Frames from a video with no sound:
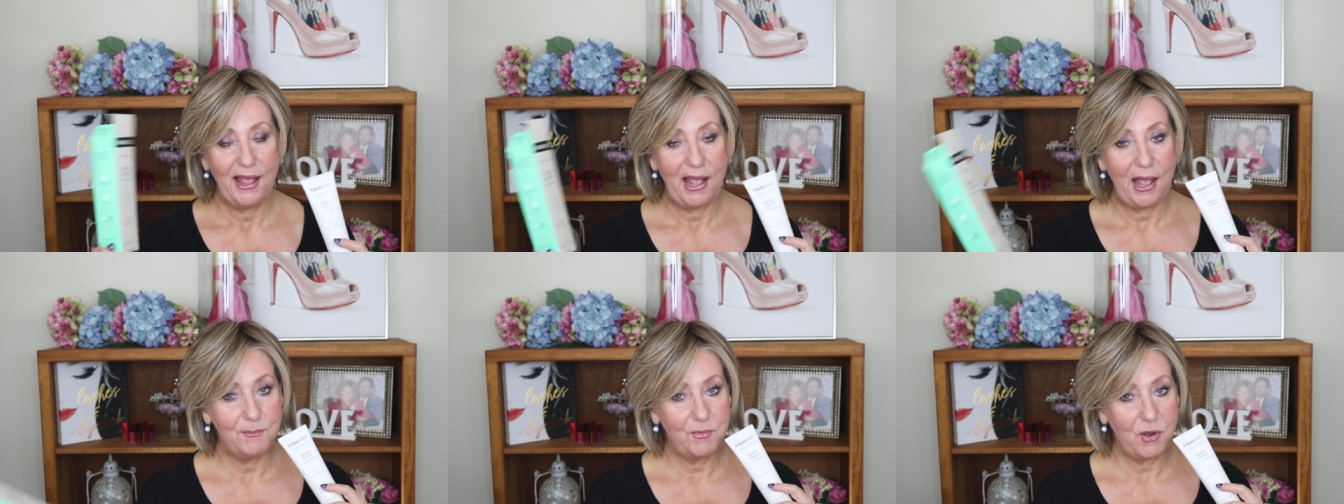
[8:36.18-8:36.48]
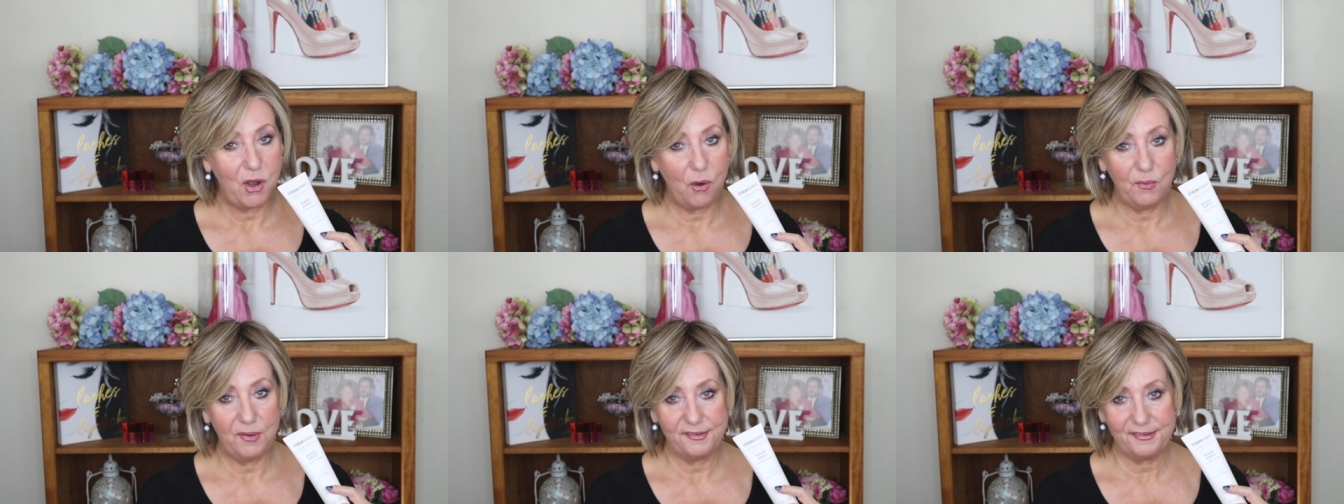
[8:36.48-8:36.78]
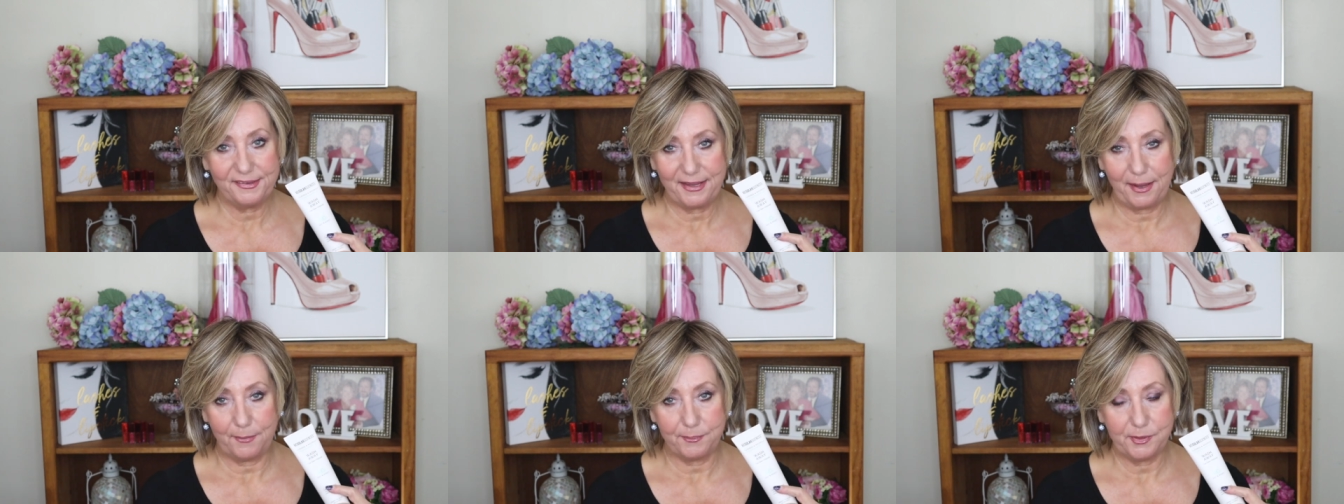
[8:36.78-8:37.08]
I'm
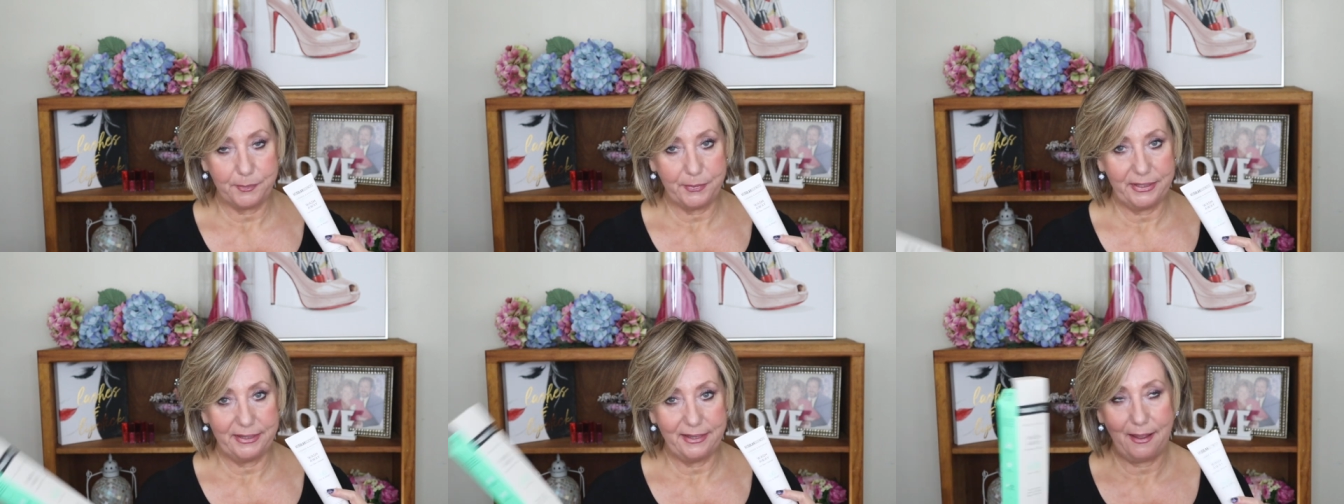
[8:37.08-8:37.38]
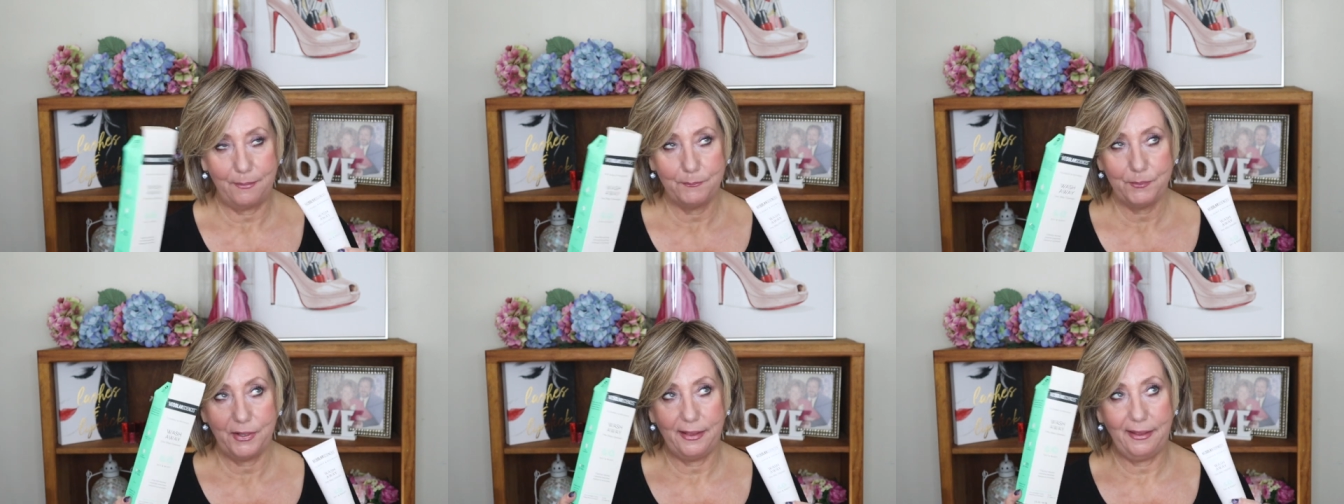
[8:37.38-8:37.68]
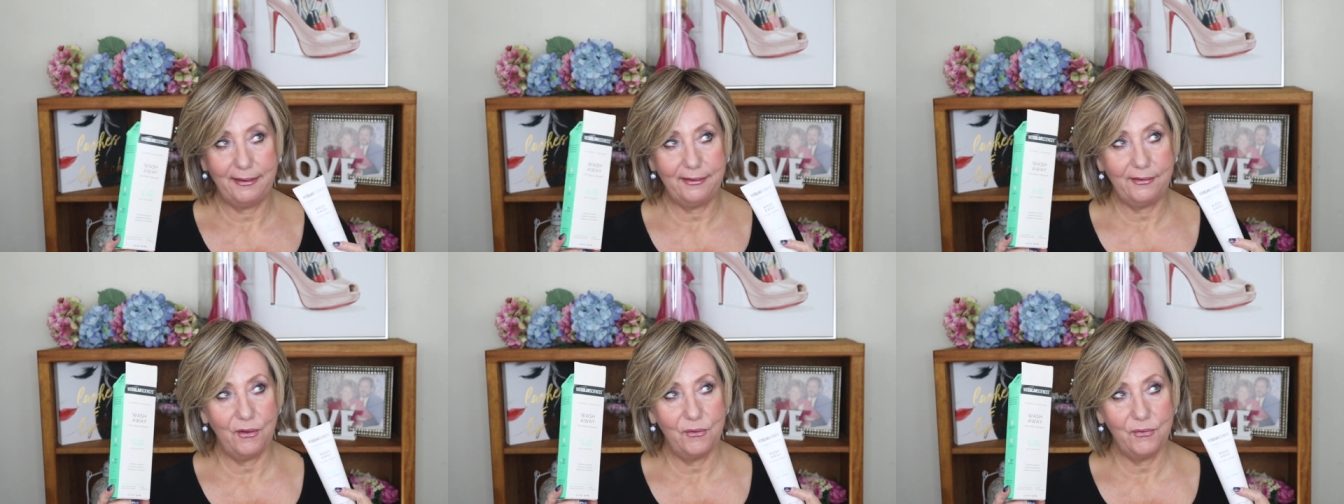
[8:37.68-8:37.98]
always skeptical. I'm
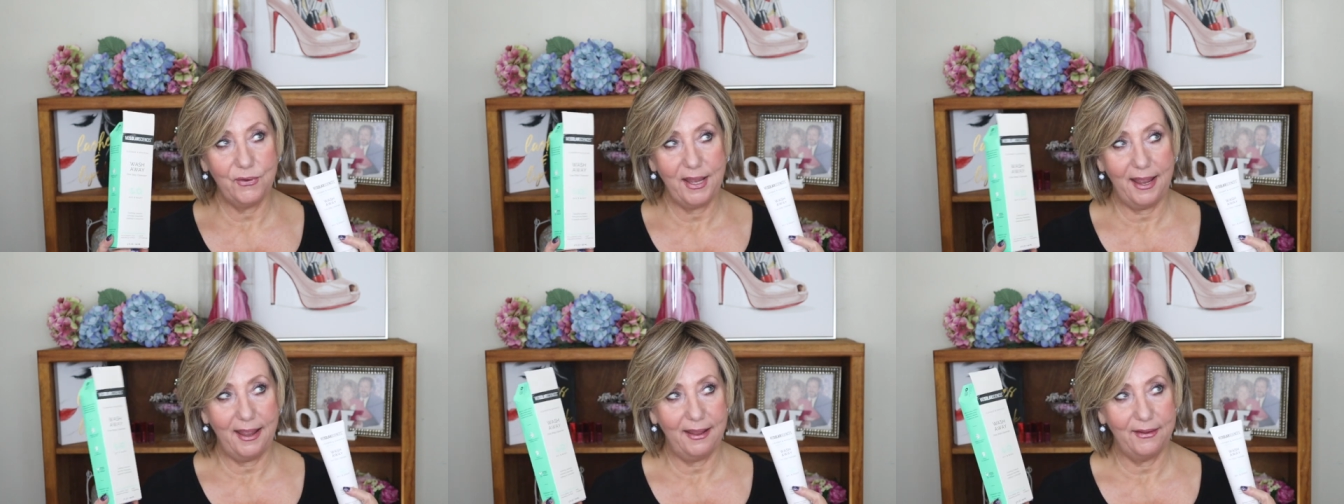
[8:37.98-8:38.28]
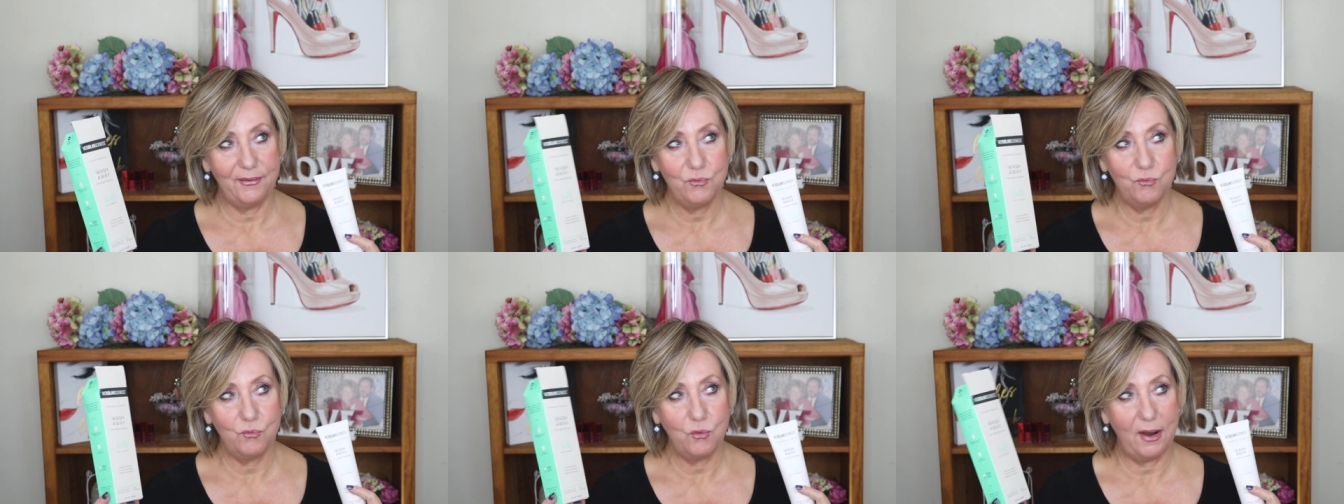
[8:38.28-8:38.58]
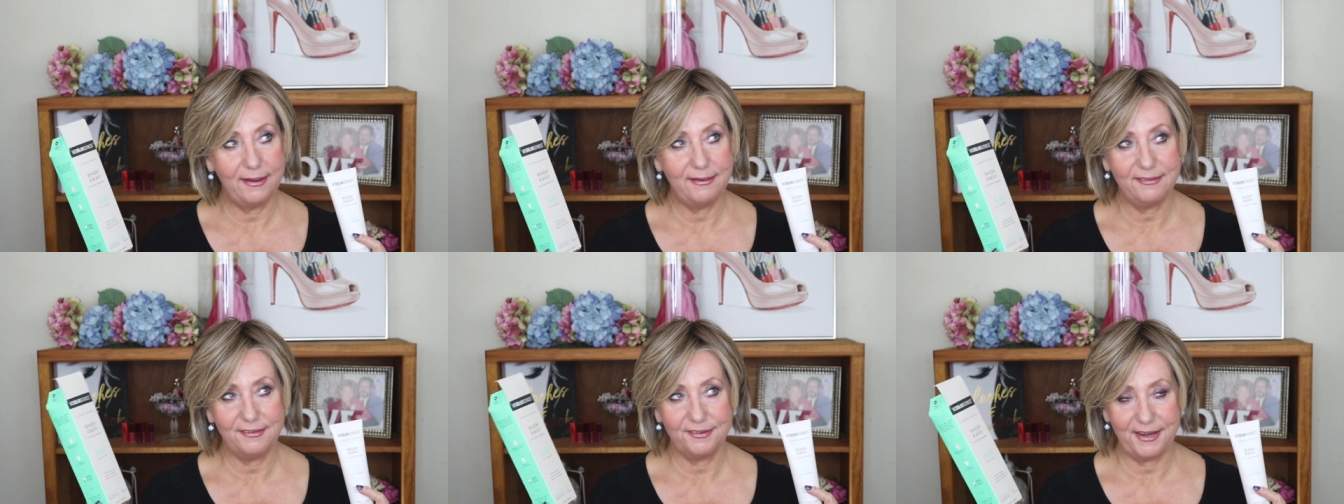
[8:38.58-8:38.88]
like, okay,
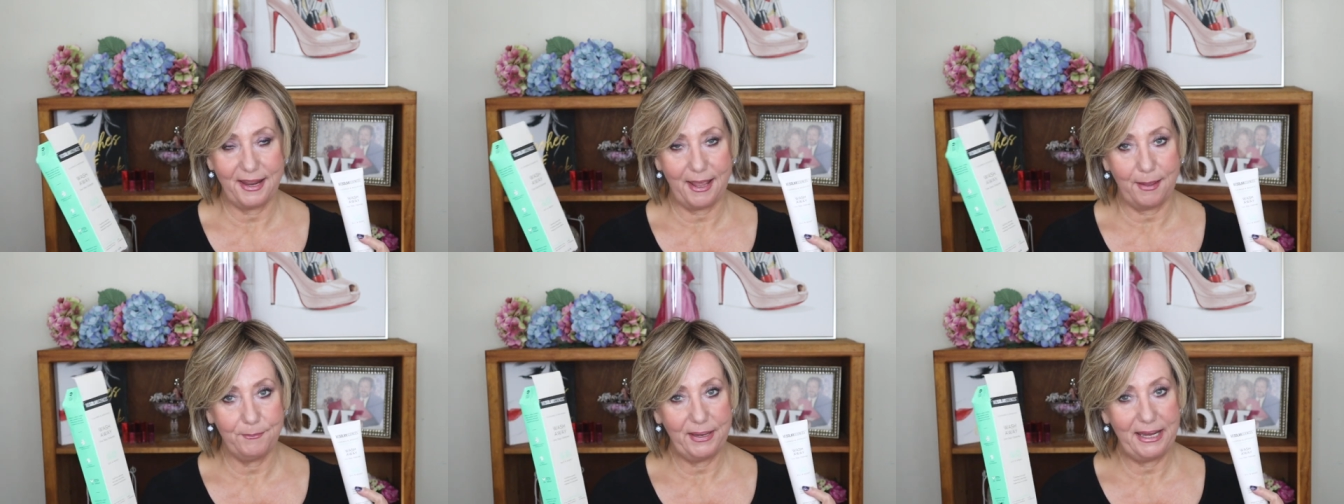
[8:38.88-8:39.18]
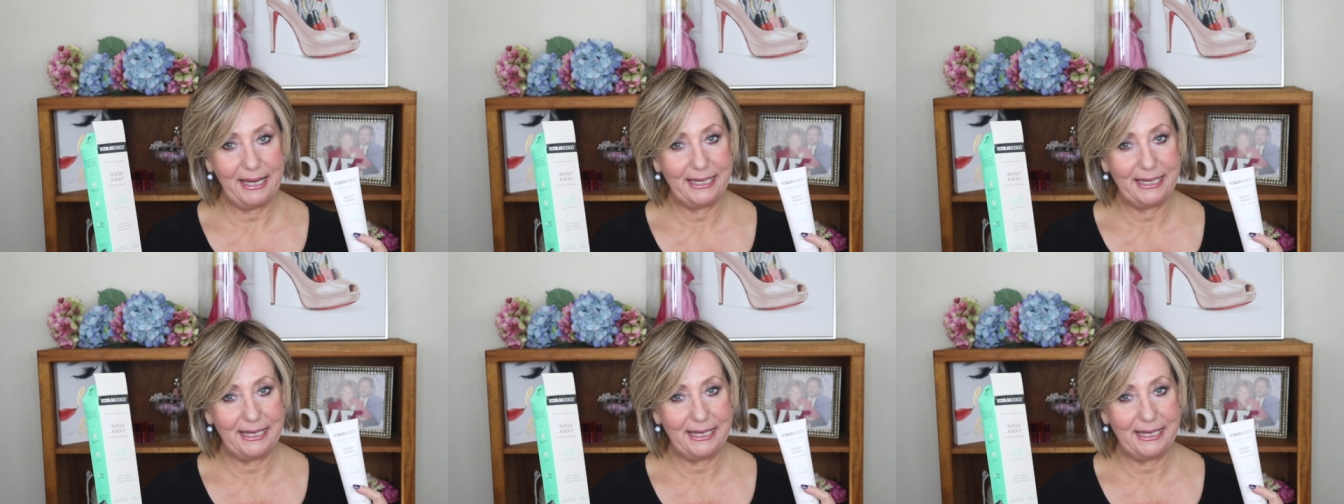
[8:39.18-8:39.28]
one step.